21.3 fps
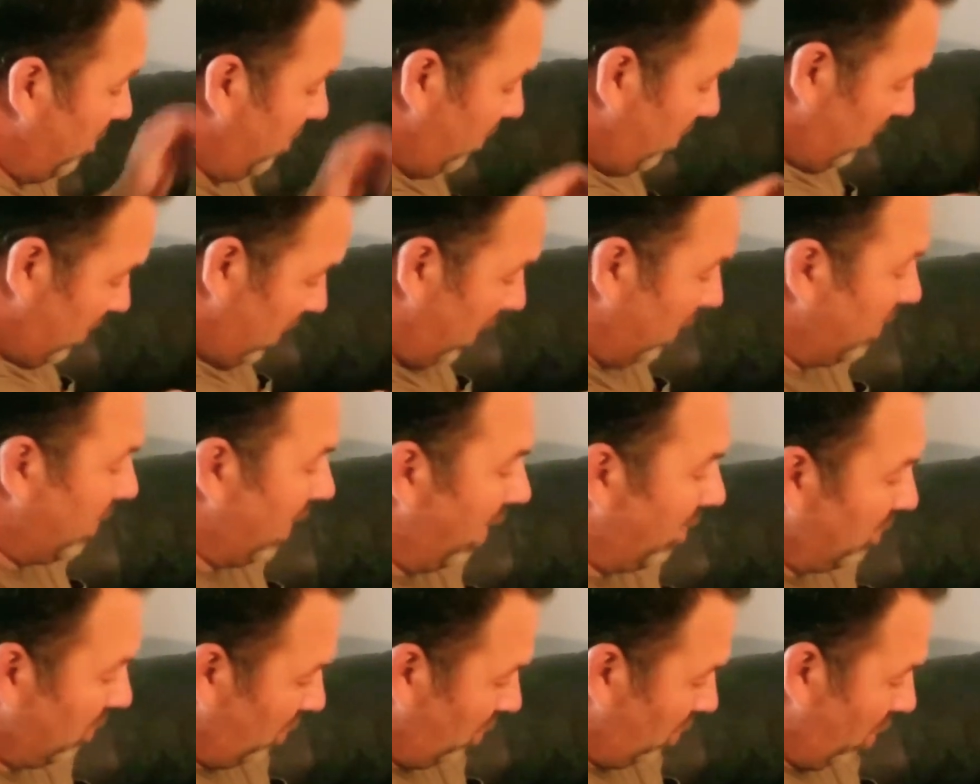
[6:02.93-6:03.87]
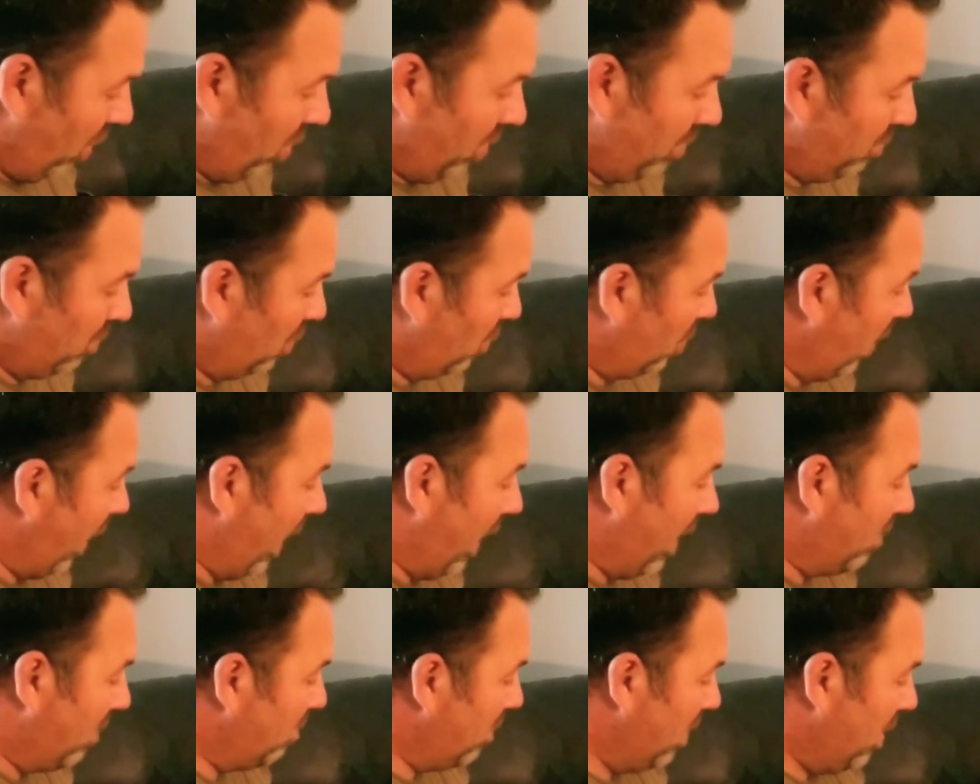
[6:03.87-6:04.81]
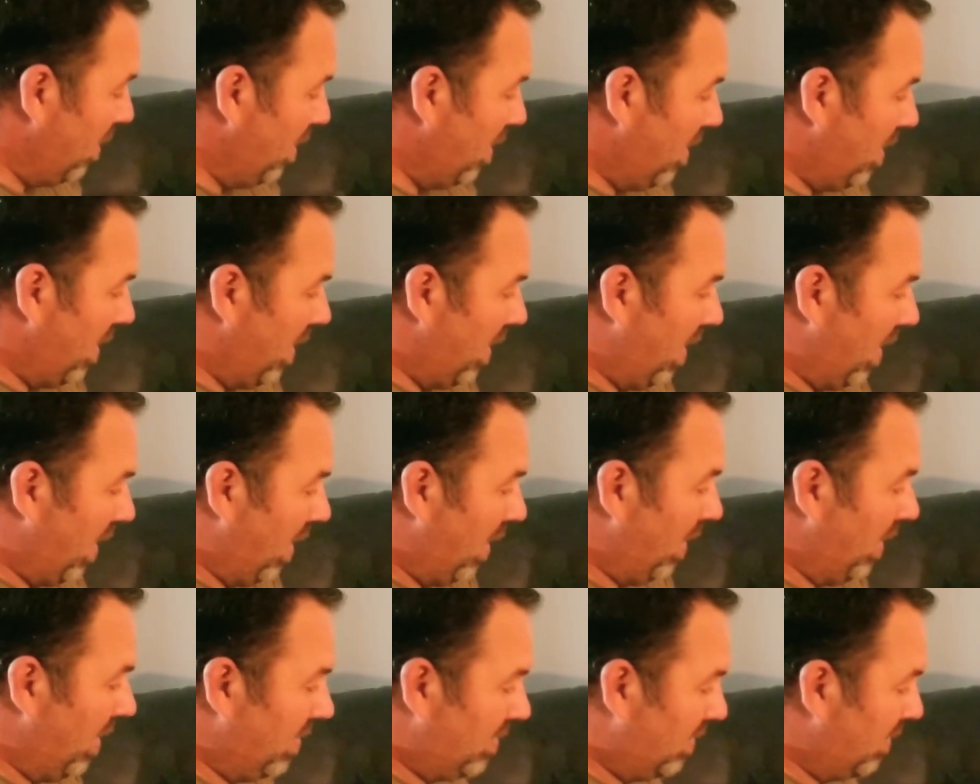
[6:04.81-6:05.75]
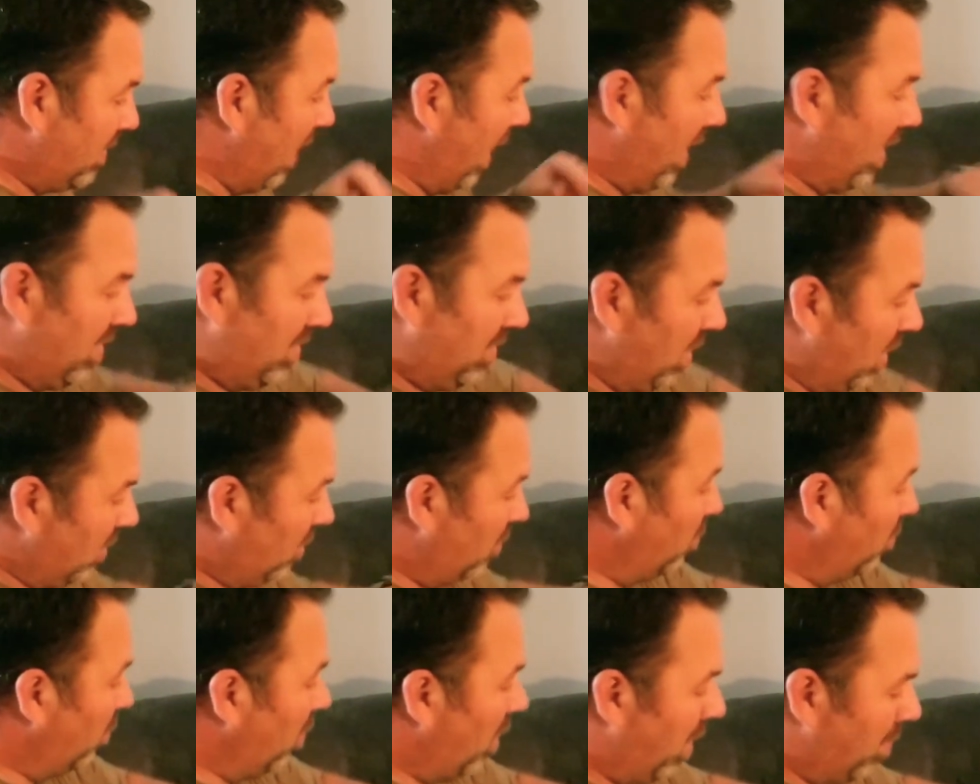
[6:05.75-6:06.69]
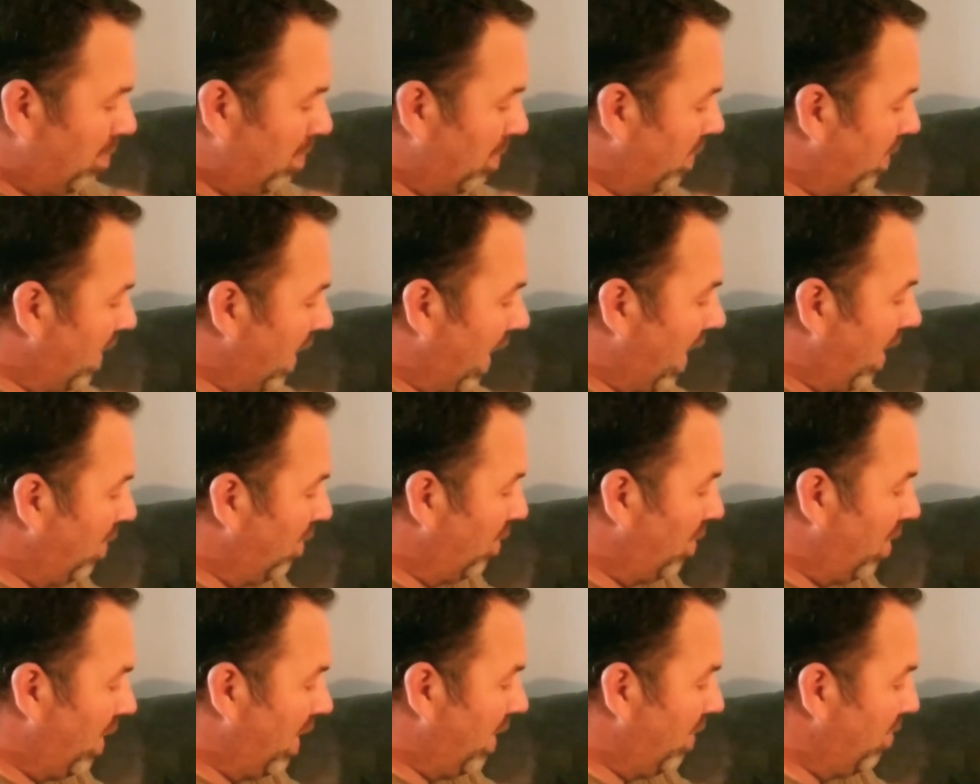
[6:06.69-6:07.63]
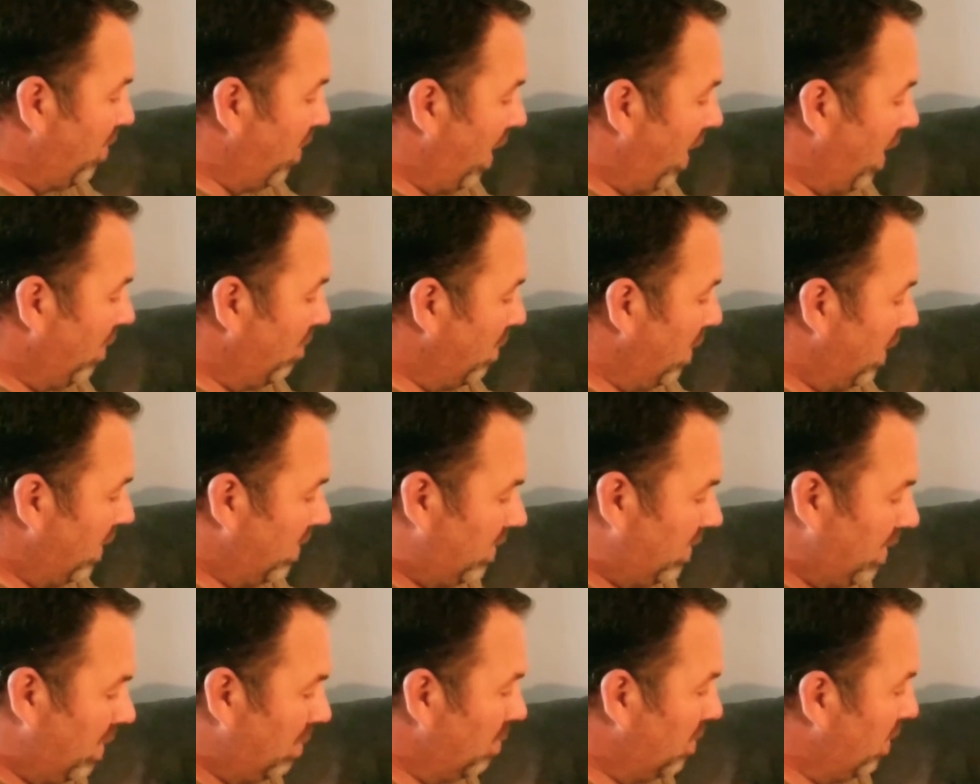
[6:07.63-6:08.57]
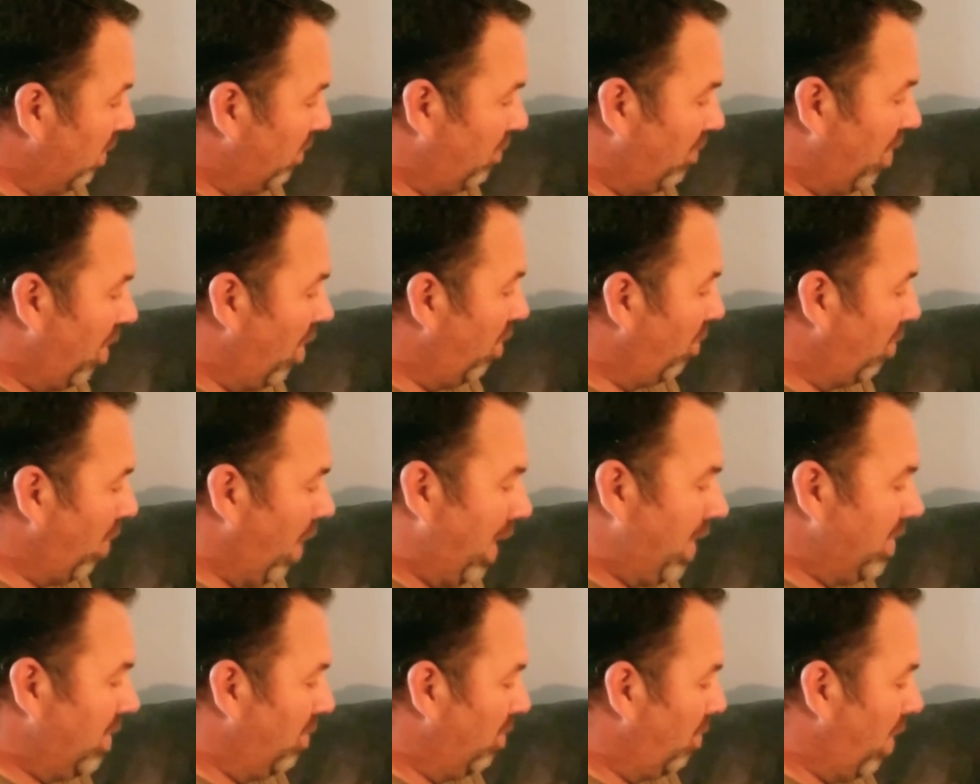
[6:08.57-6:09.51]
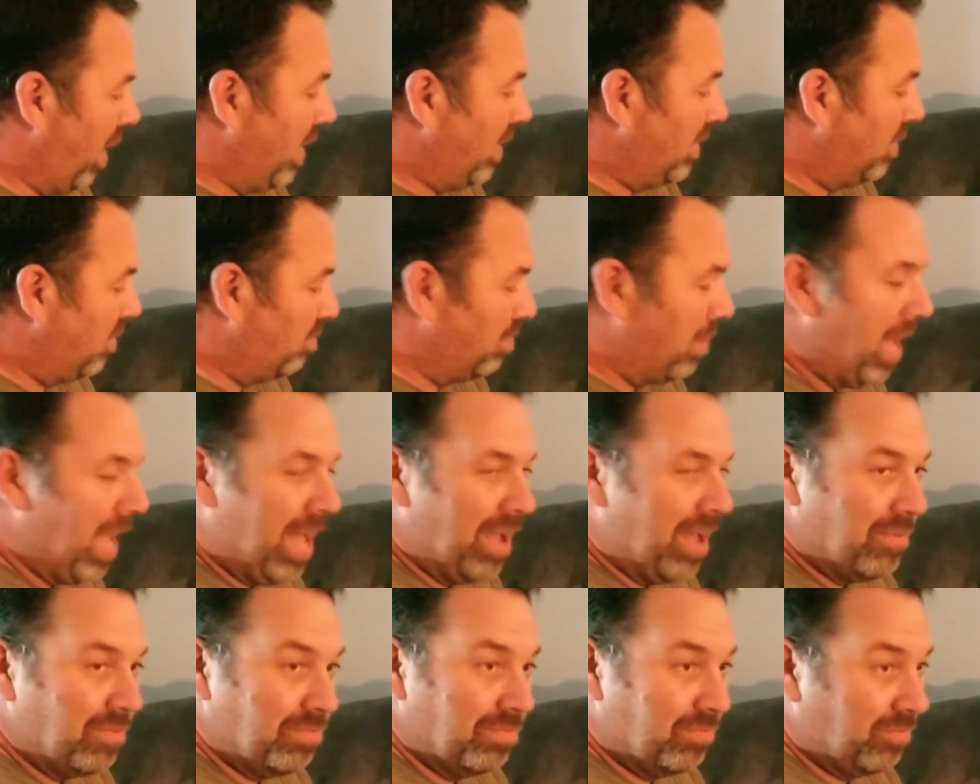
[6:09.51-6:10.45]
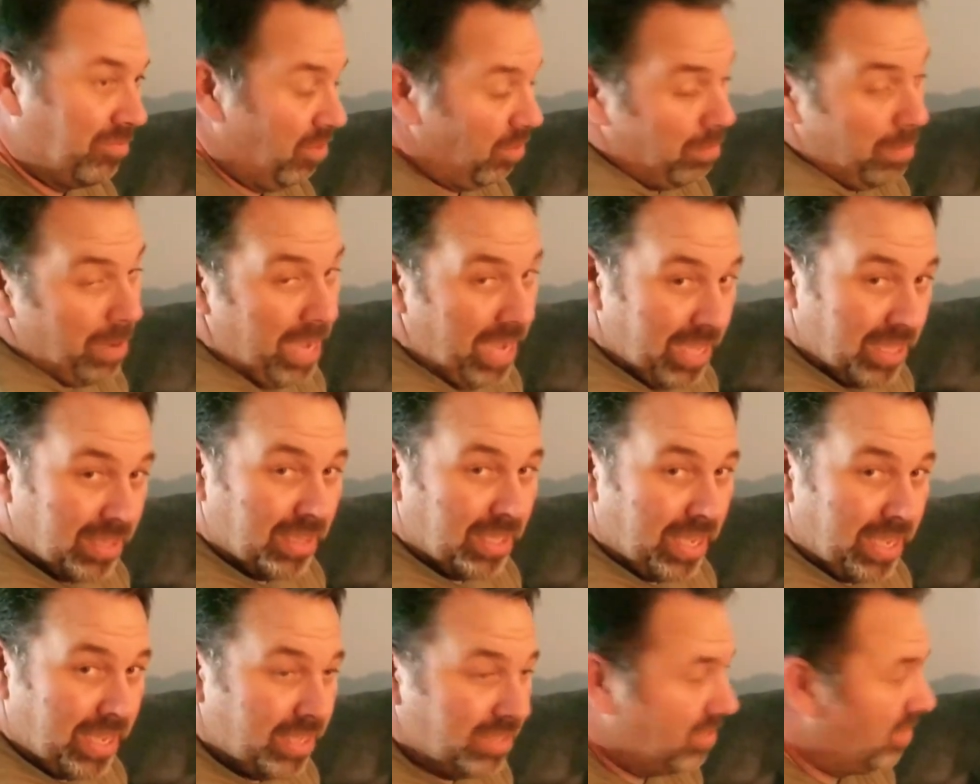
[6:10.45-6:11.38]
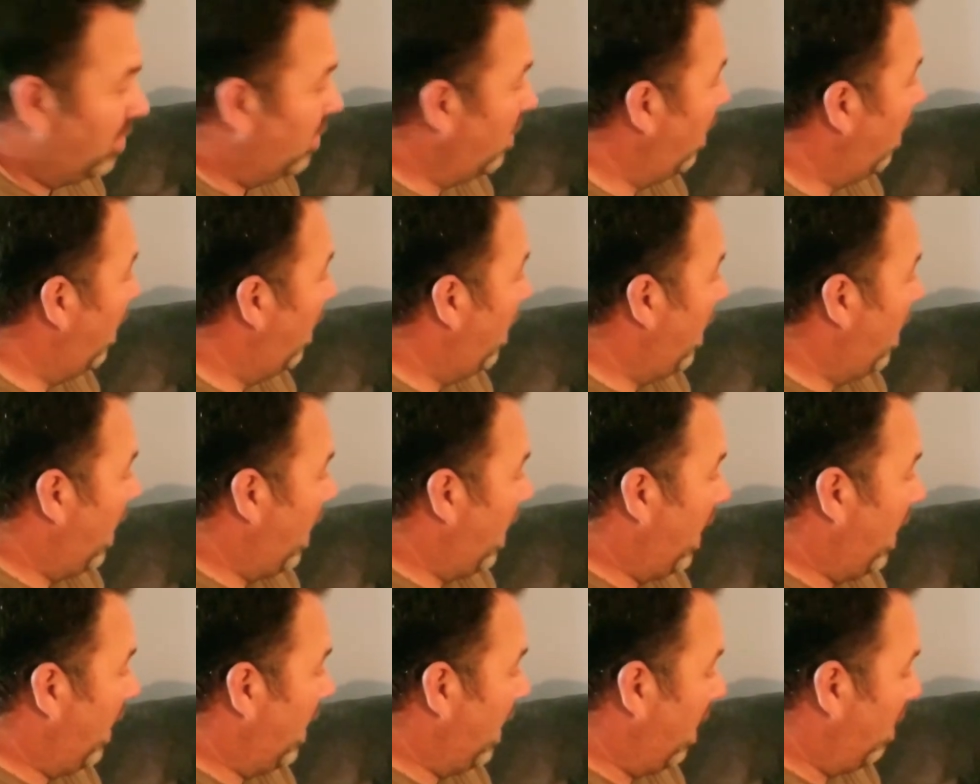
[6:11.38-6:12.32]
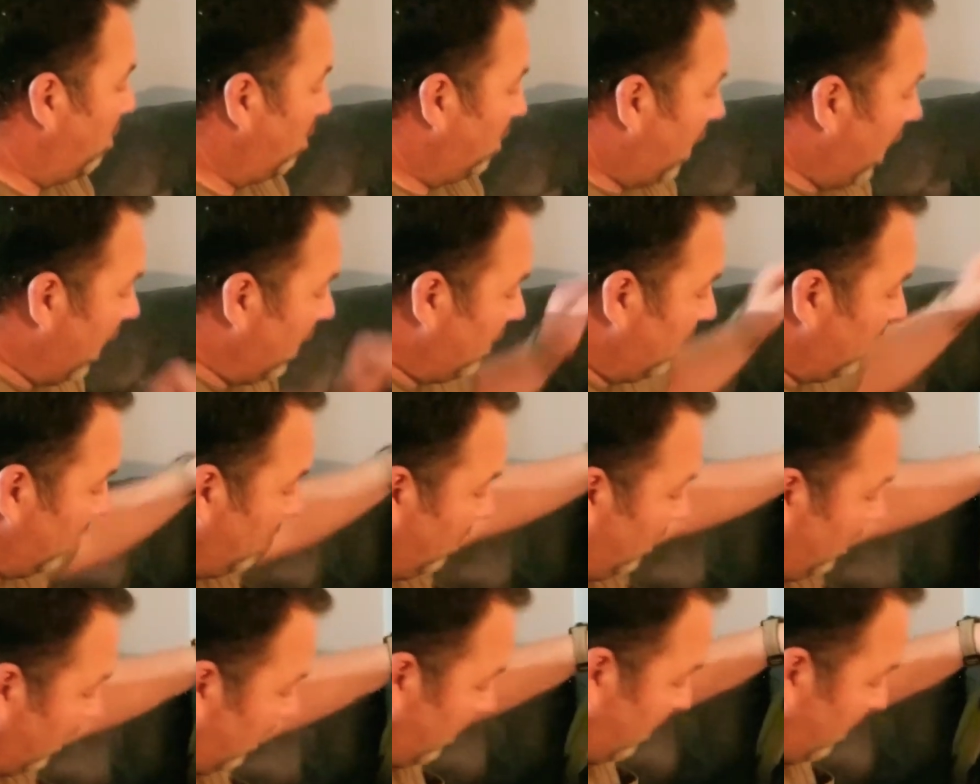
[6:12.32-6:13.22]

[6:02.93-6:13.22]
Does have a sternum strap. It's not adjustable up or down or anything, but it seems to fall right in the right spot for me at least. And I'm guessing since